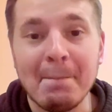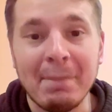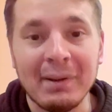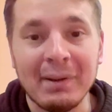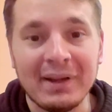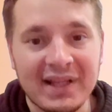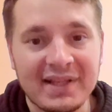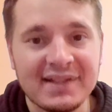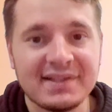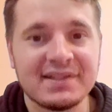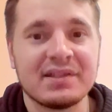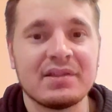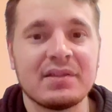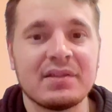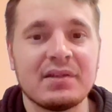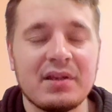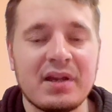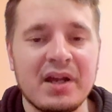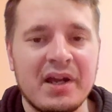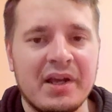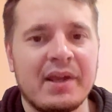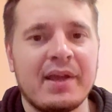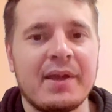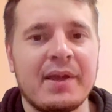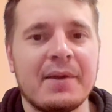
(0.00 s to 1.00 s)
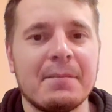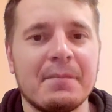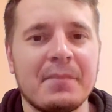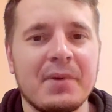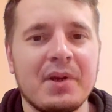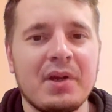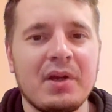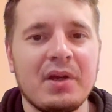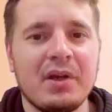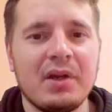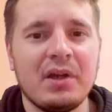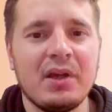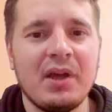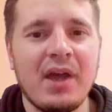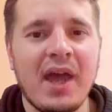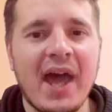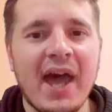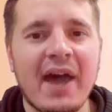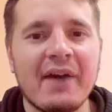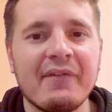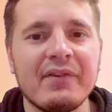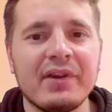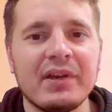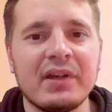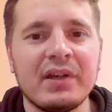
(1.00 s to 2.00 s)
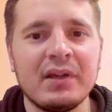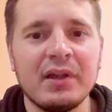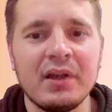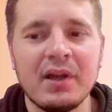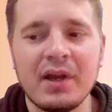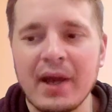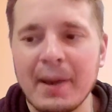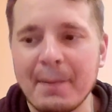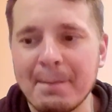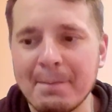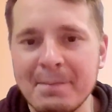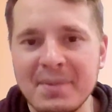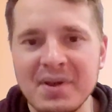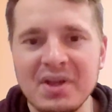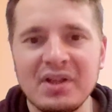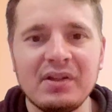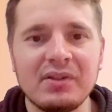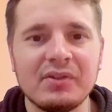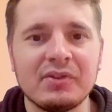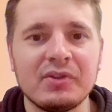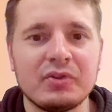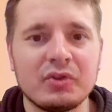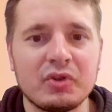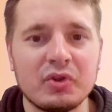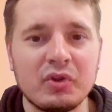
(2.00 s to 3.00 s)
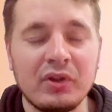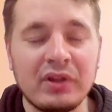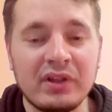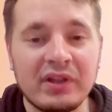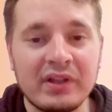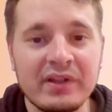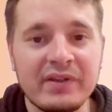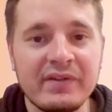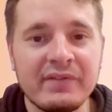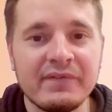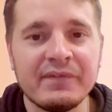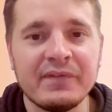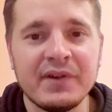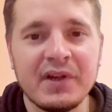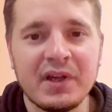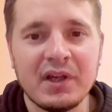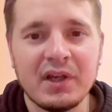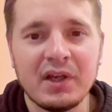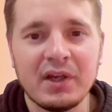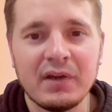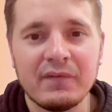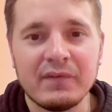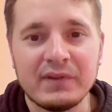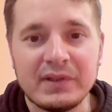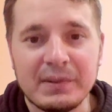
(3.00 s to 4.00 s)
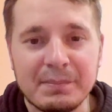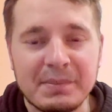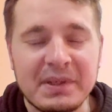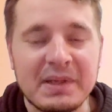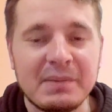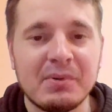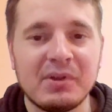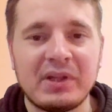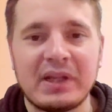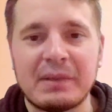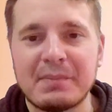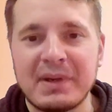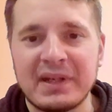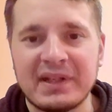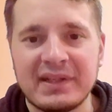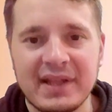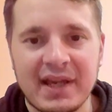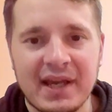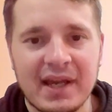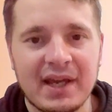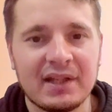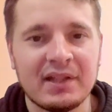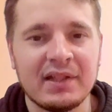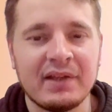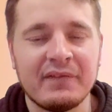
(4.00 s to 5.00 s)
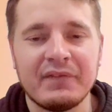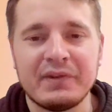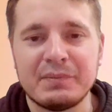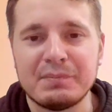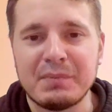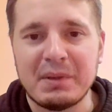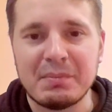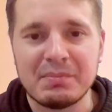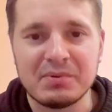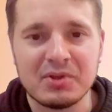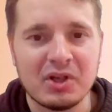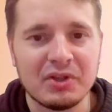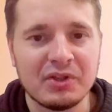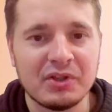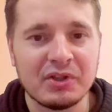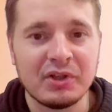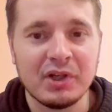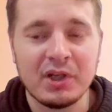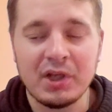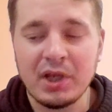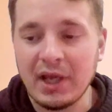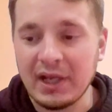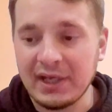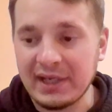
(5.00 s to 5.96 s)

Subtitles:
blessed I am, having ability to live with the people like my dad, with my brother,